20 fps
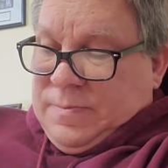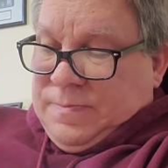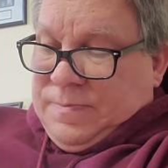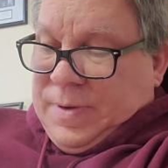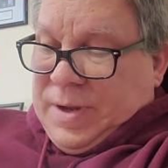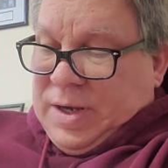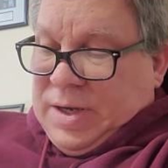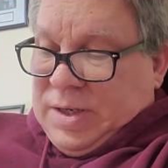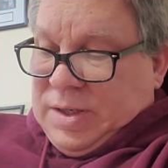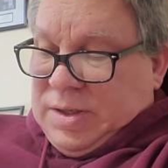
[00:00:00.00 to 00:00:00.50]

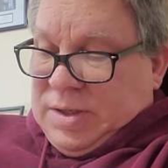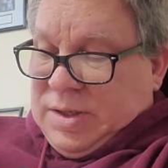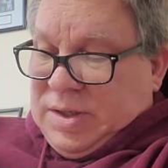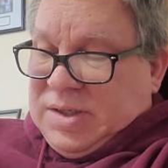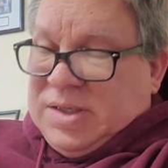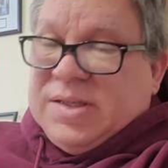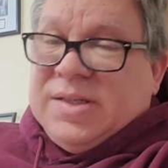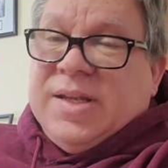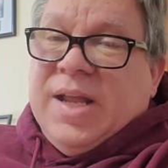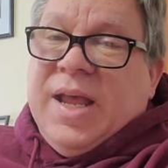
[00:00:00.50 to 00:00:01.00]
but
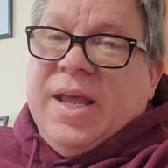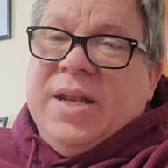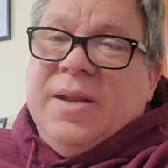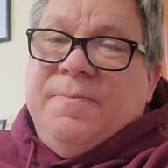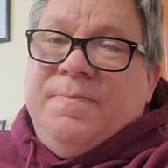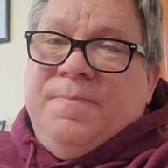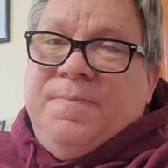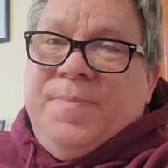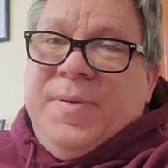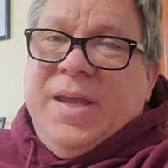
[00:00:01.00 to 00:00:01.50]

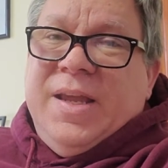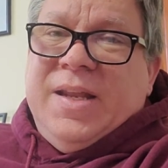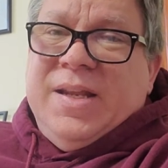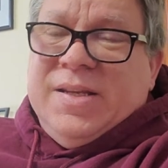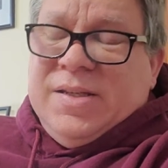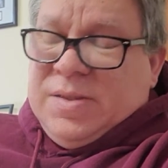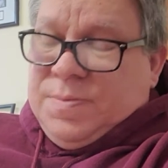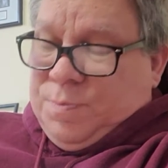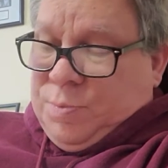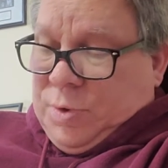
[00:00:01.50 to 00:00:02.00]
instead beat
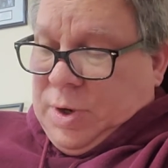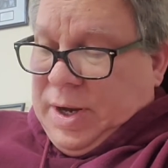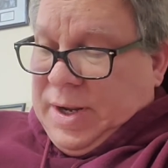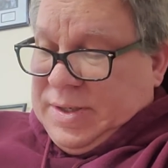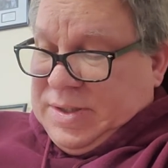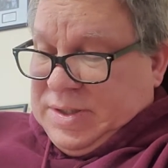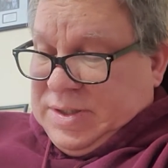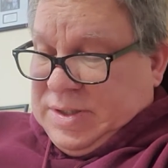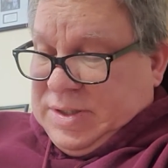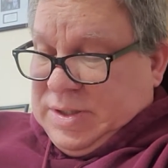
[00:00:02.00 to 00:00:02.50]
his
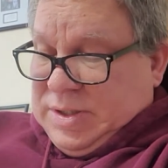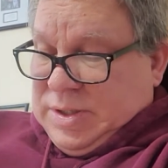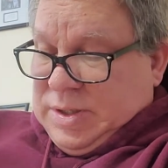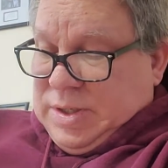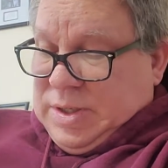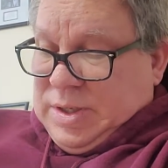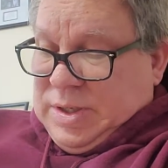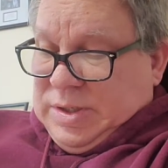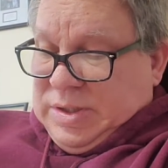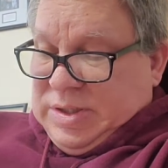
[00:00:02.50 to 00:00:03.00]
breast,
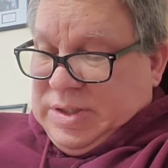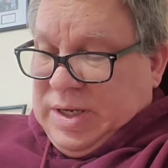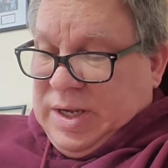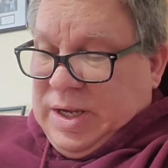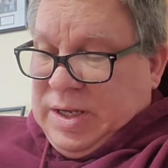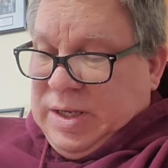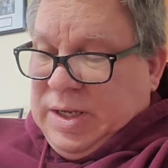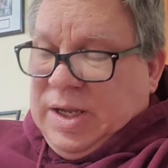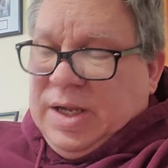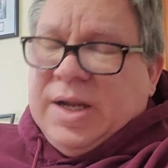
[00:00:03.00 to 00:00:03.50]

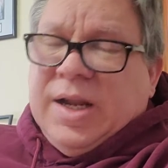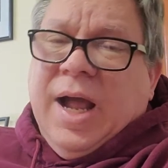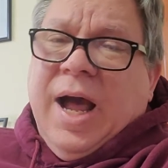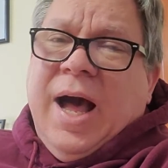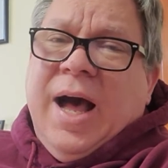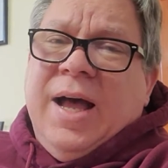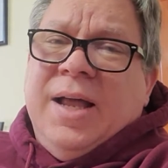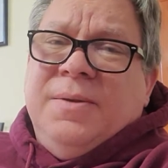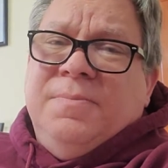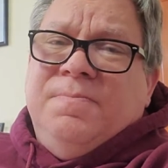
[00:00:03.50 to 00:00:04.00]
saying,
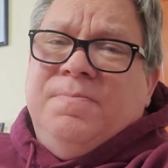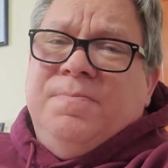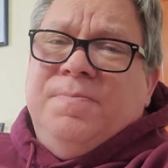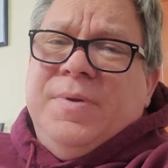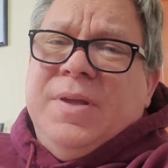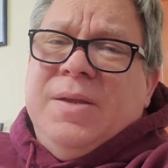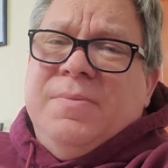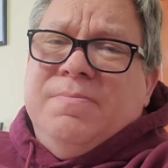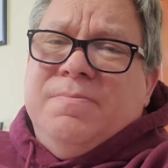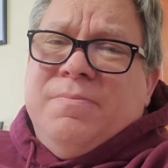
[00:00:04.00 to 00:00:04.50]
God
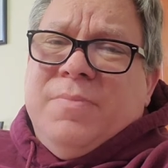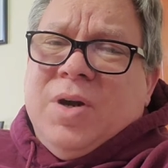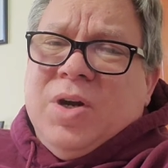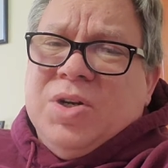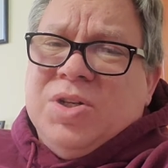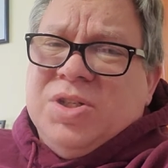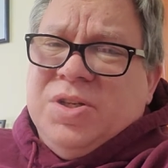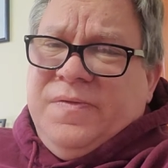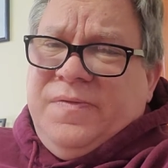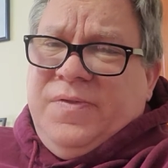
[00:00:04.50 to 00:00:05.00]
be
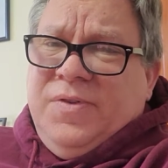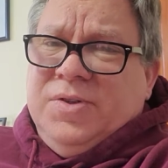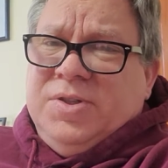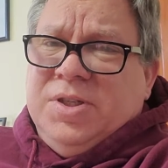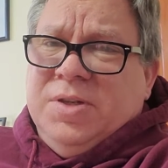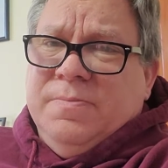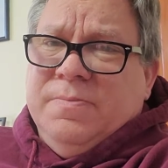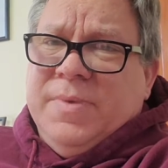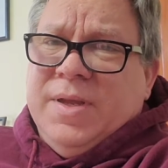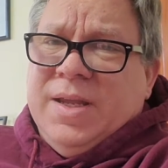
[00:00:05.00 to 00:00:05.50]
merciful
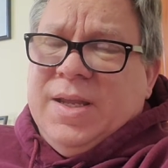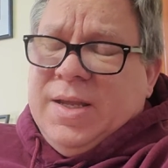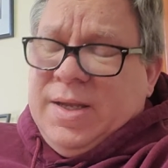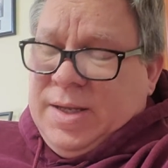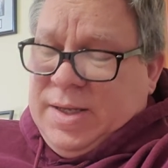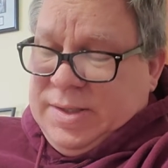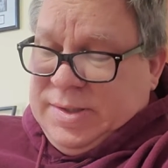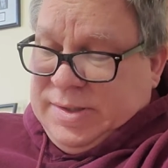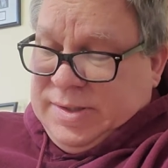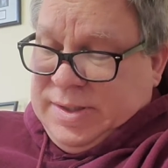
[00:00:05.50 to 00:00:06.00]
to me,
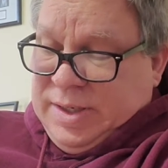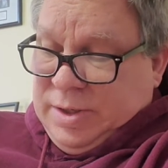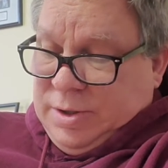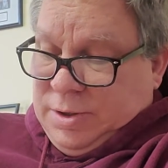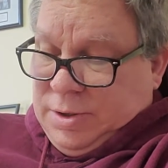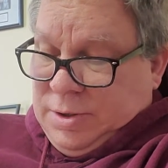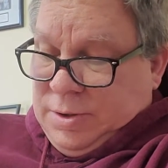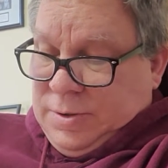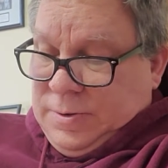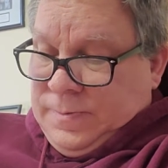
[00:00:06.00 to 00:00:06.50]
a
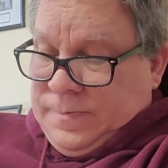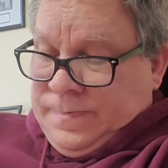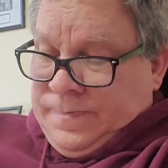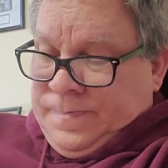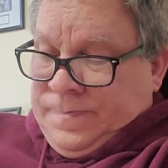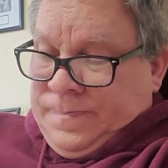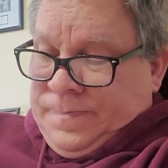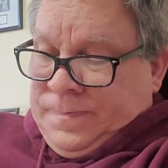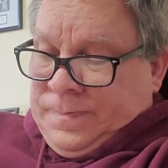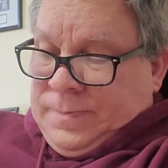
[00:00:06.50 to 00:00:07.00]
sinner.
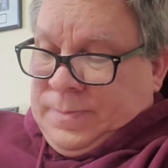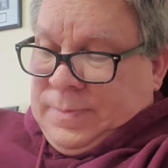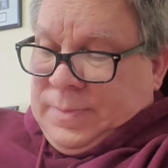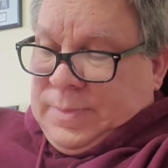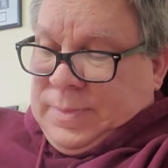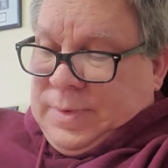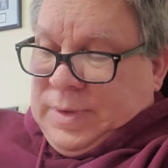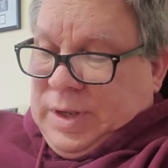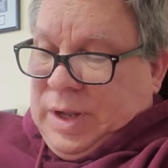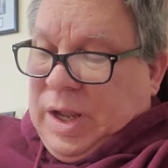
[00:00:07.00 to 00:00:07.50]

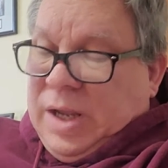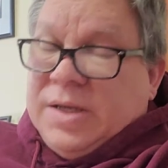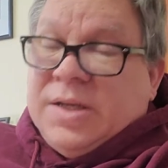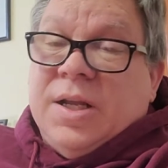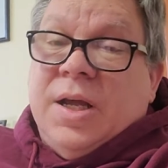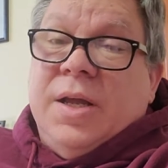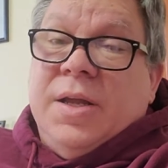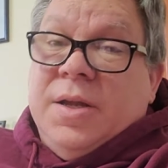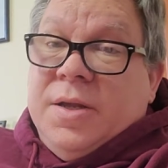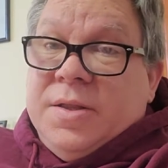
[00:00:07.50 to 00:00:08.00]
I
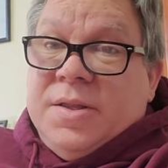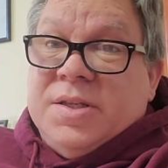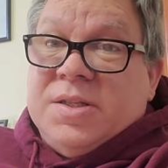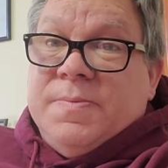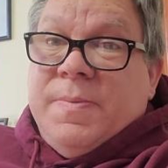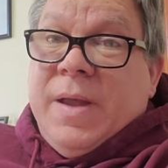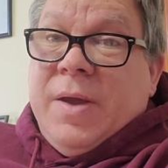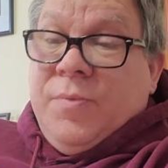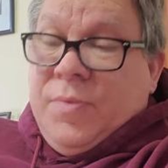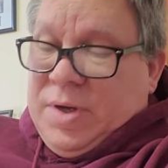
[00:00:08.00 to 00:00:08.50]
tell you,
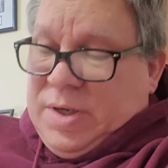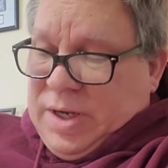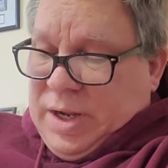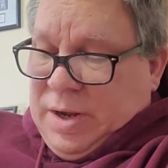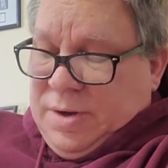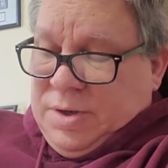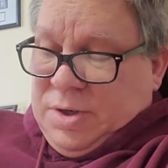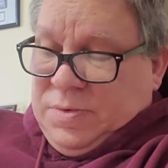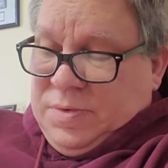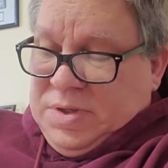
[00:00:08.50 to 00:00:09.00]
this man went
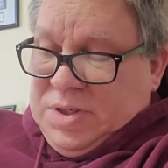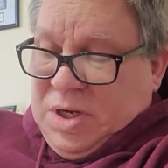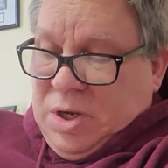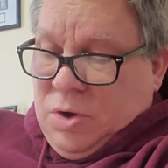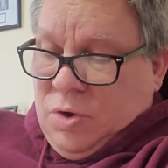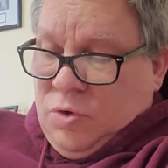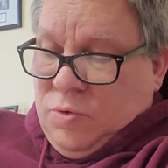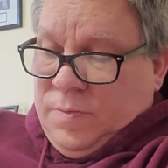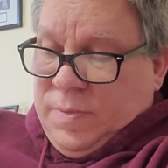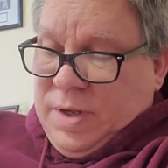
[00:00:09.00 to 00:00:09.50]
down to his
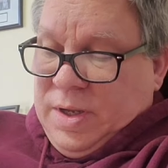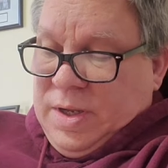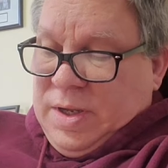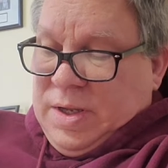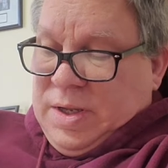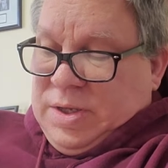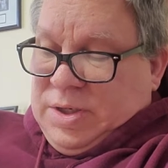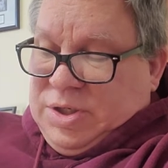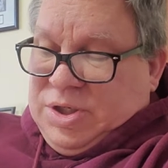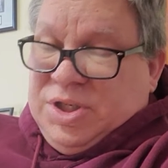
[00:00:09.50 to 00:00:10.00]
home
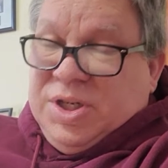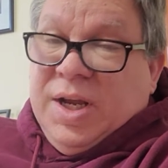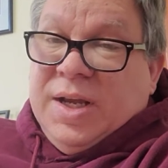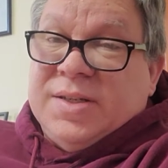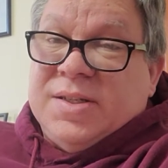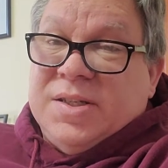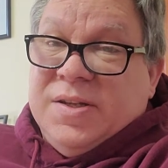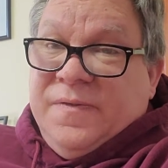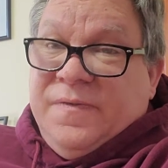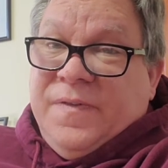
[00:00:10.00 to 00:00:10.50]

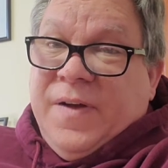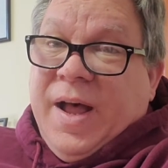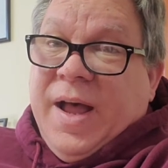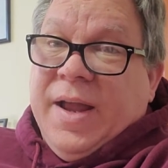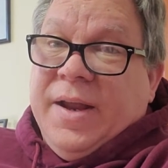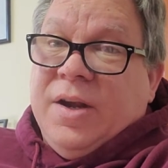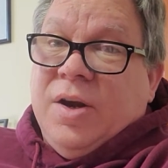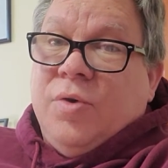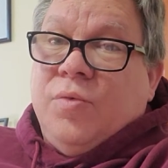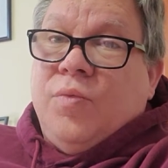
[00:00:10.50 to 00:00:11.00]

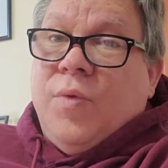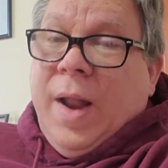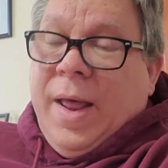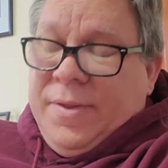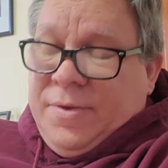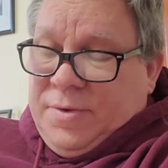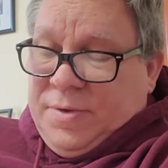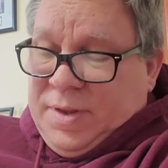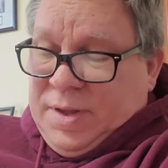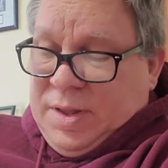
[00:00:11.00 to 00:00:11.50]
justified
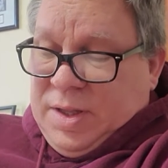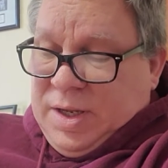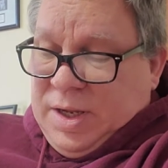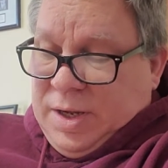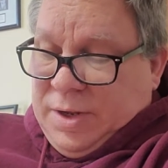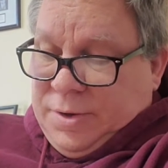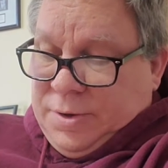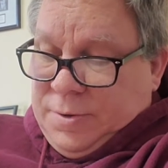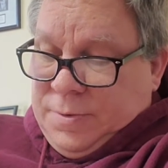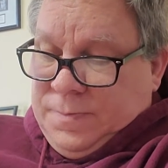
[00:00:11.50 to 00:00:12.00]
rather than the
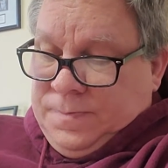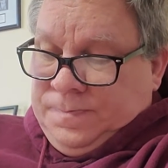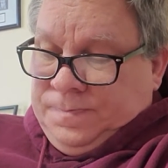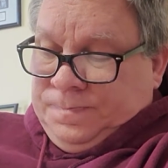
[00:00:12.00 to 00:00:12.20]
other.